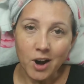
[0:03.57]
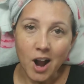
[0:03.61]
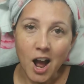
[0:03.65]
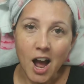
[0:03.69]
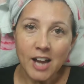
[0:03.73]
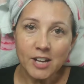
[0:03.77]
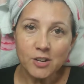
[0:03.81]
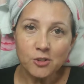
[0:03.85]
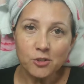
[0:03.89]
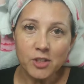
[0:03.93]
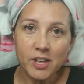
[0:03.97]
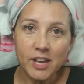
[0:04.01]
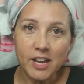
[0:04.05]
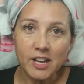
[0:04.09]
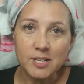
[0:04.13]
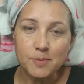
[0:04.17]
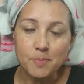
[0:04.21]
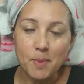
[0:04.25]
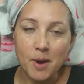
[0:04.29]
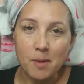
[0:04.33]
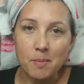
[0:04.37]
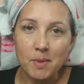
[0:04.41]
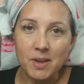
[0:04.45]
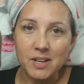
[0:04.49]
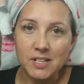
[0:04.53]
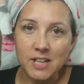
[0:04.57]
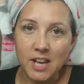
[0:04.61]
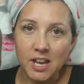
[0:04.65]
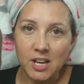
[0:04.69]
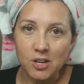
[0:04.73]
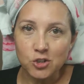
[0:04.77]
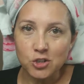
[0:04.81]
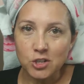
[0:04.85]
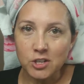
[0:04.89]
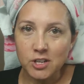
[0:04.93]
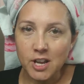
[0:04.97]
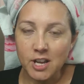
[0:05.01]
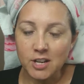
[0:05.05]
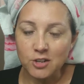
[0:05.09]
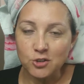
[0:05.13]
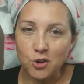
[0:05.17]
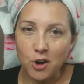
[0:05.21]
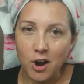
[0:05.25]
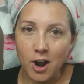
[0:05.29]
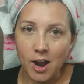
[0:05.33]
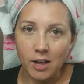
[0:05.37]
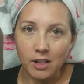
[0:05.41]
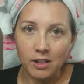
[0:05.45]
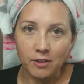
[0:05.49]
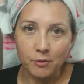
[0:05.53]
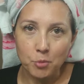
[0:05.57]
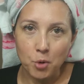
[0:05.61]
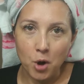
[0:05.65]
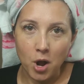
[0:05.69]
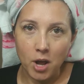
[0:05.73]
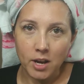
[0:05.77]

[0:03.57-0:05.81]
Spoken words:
where I do the experimentation and trial of